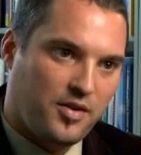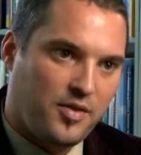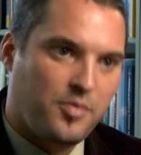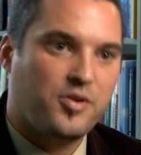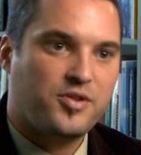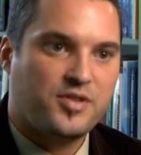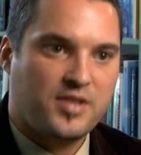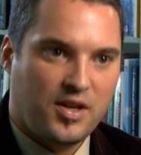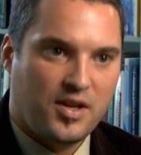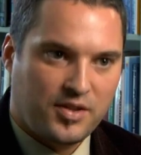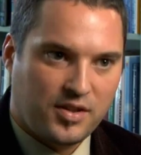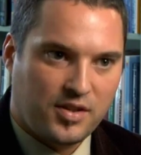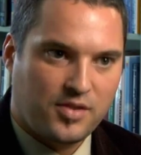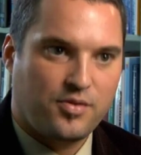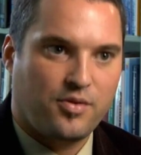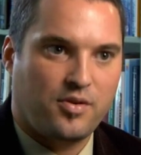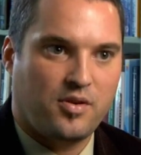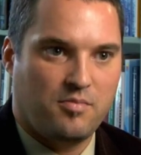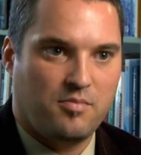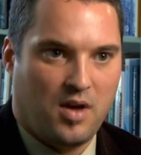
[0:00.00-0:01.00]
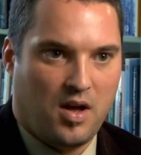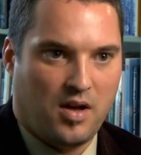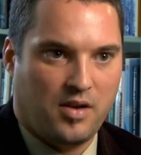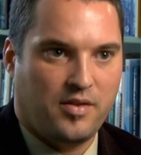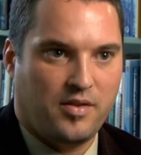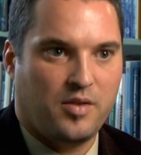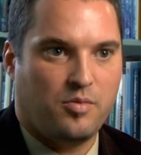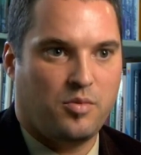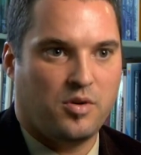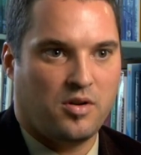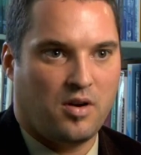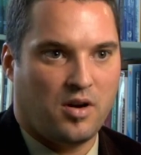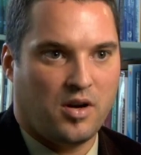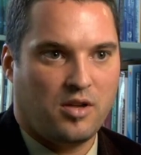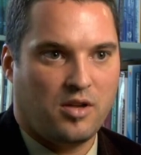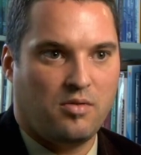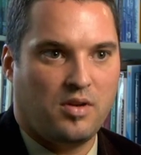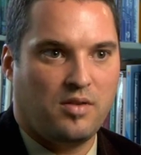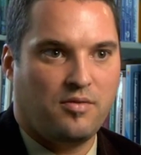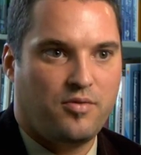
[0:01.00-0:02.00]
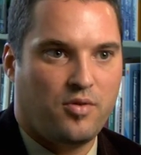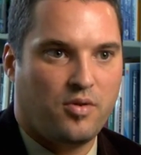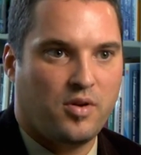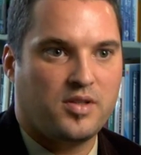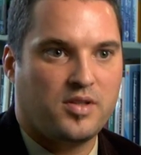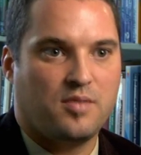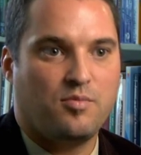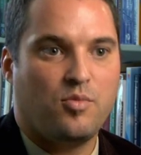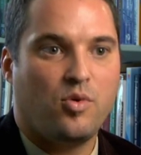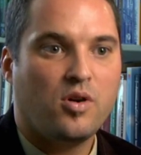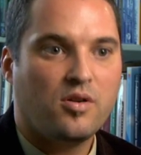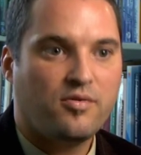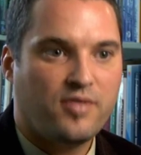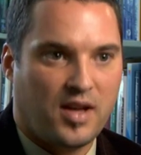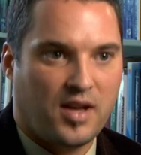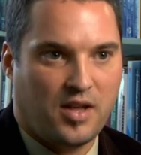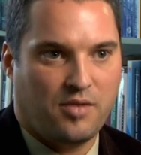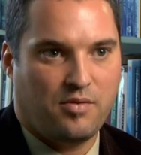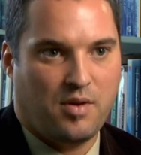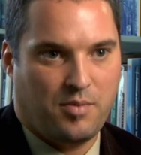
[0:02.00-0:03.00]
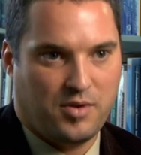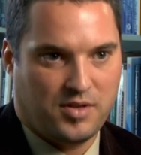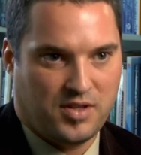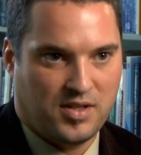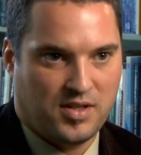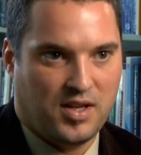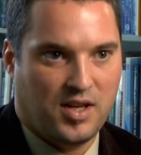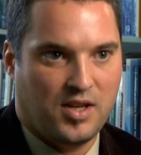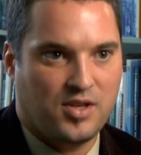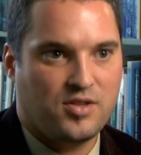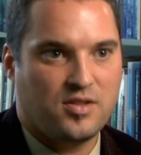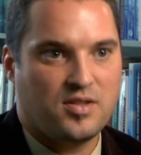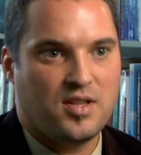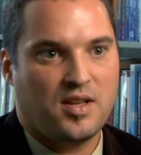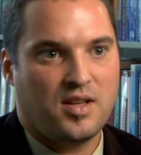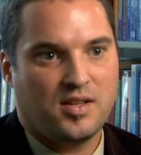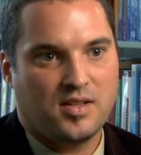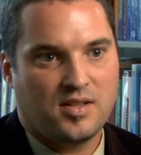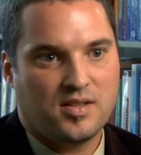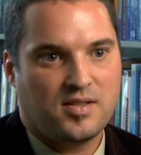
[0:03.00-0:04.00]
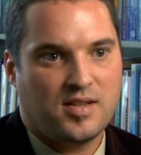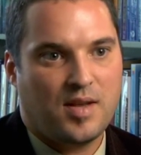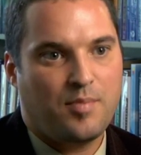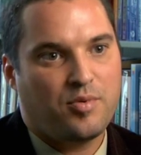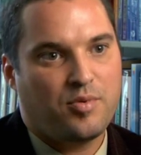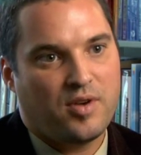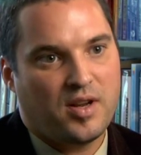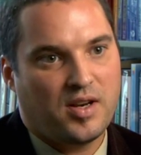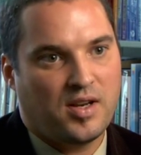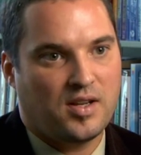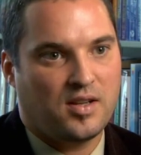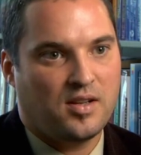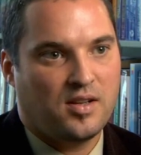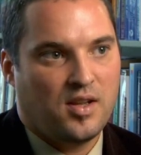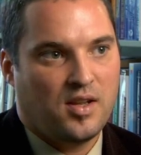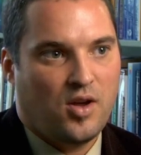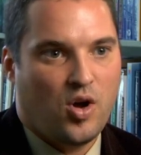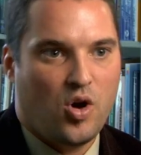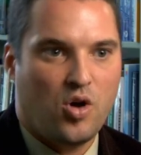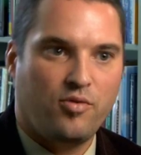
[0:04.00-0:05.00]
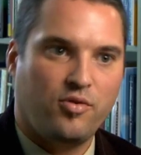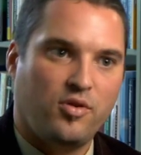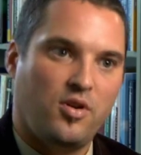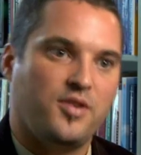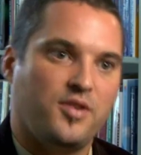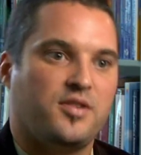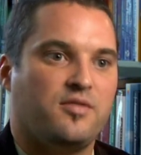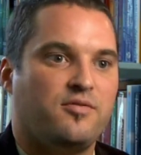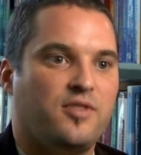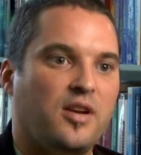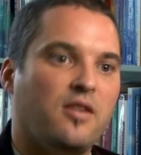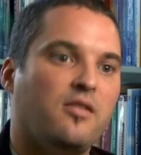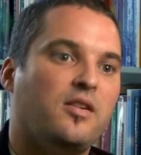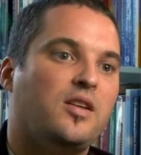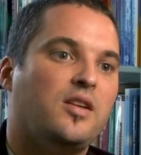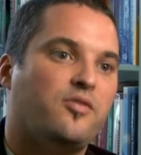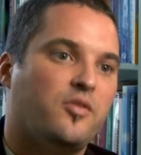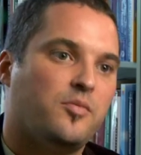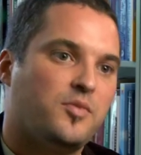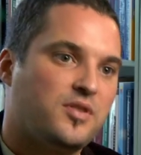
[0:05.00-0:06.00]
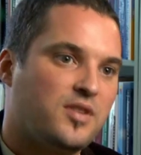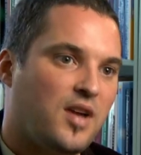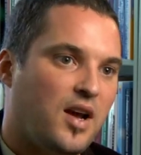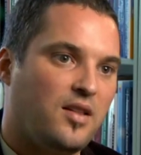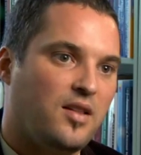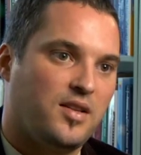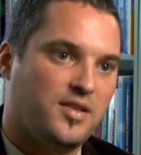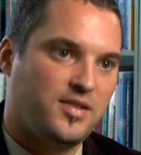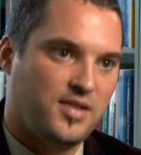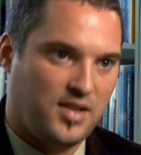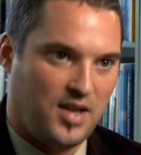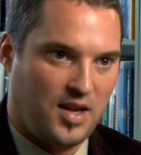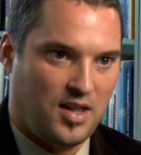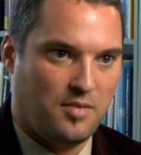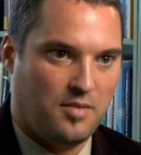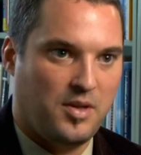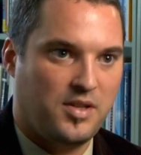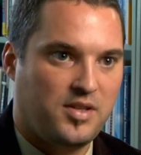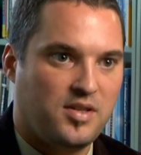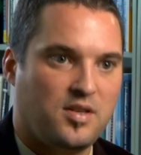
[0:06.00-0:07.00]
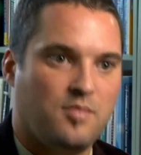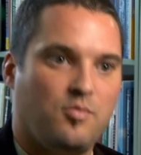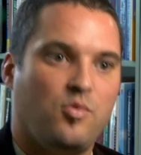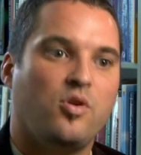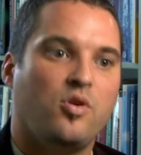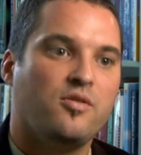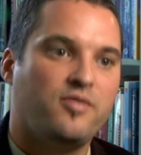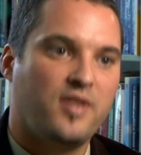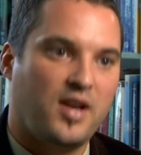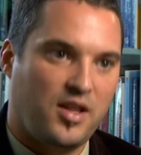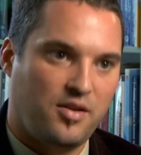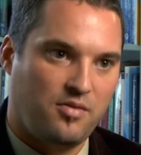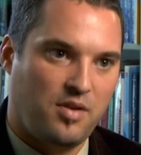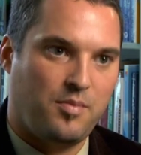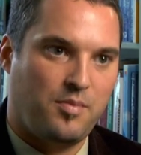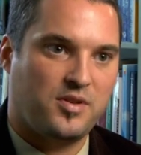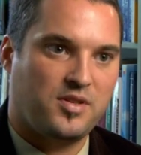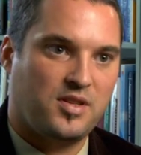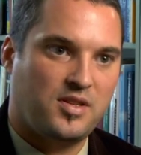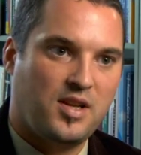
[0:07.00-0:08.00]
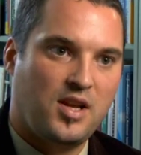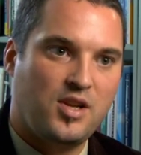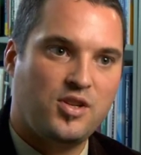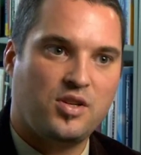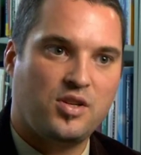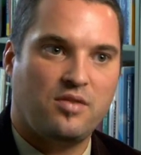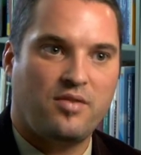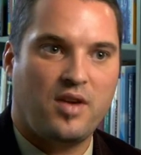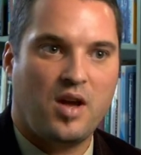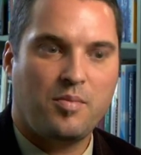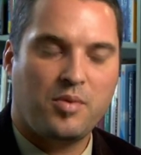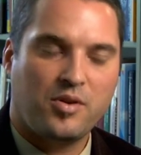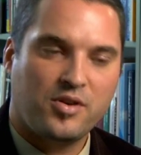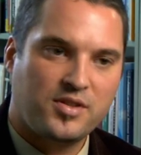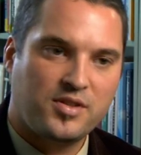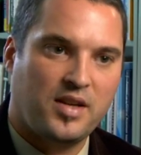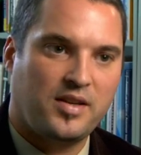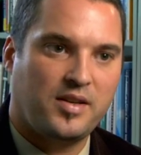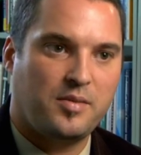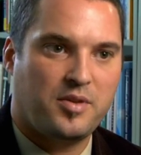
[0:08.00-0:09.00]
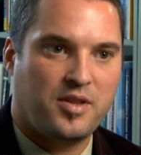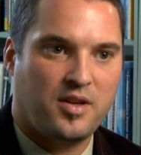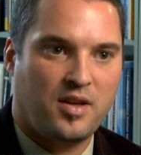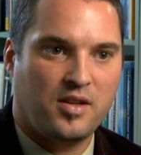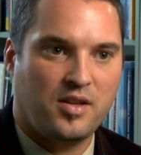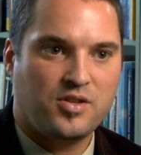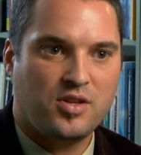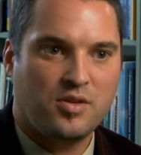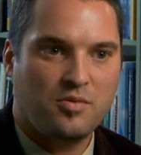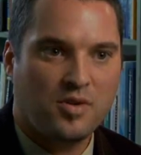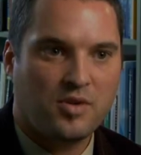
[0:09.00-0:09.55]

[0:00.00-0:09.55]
Well, the personality disorder model that we're arguing for is a more valid representation, that is, separating overall severity from stylistic elements, is a more valid representation of how personality pathology